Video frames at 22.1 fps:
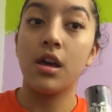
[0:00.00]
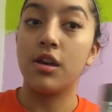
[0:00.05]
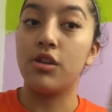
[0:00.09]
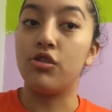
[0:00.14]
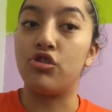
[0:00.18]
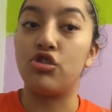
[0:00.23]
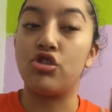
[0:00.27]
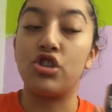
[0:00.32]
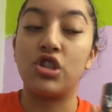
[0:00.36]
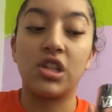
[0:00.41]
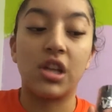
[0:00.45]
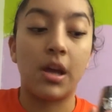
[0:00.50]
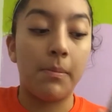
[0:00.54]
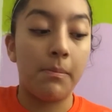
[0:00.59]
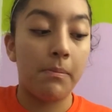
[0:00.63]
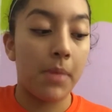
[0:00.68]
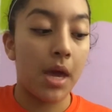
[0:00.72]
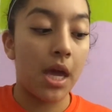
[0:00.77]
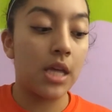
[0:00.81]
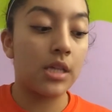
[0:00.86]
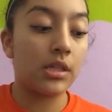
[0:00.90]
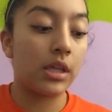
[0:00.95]
It's just
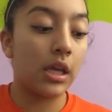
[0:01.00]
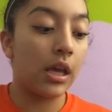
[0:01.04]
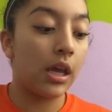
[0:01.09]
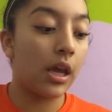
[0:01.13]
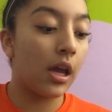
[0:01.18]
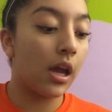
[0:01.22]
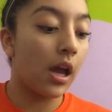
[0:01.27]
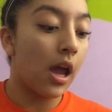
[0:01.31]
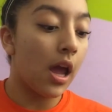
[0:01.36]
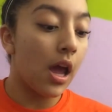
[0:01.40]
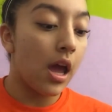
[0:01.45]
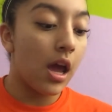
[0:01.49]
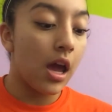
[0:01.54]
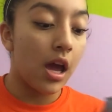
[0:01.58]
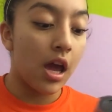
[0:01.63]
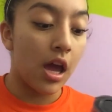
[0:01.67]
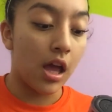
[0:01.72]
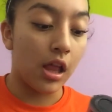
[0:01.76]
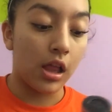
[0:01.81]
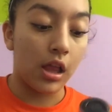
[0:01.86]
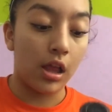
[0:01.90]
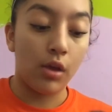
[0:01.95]
amazing.
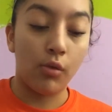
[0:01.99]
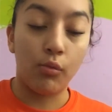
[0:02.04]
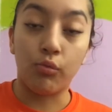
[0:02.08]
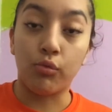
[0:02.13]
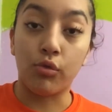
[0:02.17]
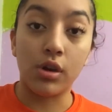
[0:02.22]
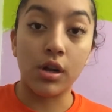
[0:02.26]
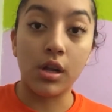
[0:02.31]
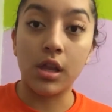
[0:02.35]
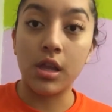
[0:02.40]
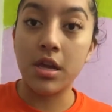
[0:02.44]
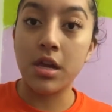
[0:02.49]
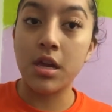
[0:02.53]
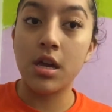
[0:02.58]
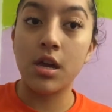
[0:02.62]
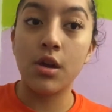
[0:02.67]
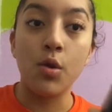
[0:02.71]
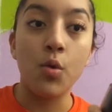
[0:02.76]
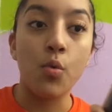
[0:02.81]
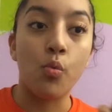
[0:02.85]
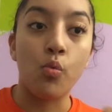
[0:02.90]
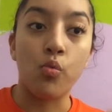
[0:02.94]
It
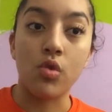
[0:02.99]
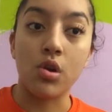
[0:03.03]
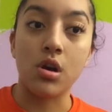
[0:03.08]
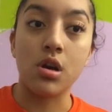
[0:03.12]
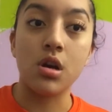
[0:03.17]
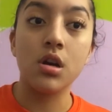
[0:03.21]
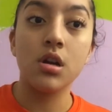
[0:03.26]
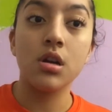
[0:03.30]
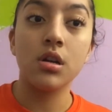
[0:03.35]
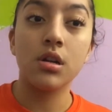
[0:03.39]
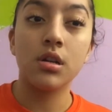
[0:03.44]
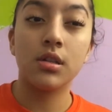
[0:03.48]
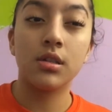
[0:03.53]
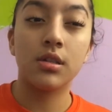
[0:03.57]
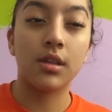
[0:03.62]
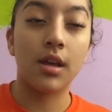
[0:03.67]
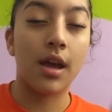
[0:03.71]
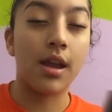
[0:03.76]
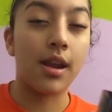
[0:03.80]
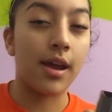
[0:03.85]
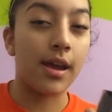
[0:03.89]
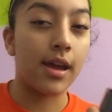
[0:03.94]
really works
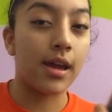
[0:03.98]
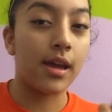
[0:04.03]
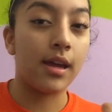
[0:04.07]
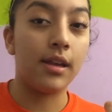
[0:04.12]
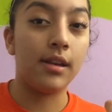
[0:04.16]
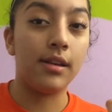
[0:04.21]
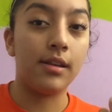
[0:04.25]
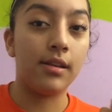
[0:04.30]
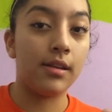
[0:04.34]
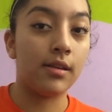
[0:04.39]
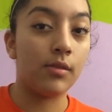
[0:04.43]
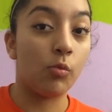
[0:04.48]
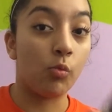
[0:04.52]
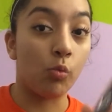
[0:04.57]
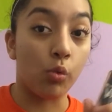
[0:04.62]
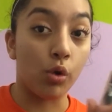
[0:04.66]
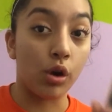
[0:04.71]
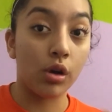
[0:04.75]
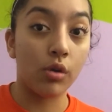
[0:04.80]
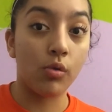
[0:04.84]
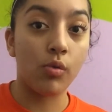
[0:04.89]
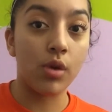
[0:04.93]
and I can
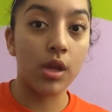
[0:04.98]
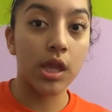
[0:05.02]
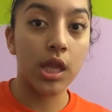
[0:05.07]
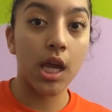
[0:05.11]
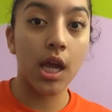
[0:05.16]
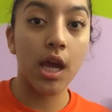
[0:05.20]
work with